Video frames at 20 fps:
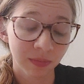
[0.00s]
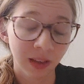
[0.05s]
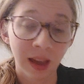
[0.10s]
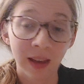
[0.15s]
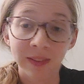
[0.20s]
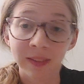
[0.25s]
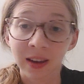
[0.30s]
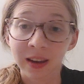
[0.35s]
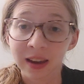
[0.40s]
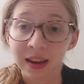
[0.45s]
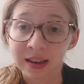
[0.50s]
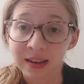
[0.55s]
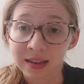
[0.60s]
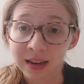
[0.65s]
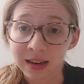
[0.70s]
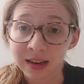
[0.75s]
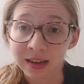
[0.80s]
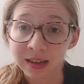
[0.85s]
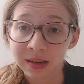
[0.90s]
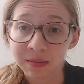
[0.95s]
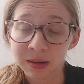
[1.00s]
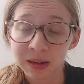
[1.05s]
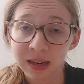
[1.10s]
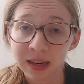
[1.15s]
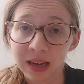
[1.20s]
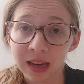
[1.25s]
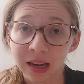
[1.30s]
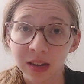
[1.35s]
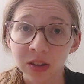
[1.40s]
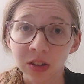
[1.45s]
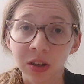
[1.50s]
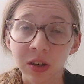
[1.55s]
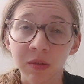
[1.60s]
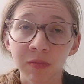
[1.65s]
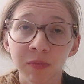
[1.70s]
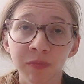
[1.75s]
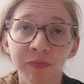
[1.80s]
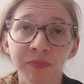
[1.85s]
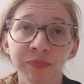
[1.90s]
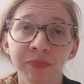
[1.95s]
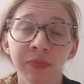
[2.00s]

anti-anxiety medication.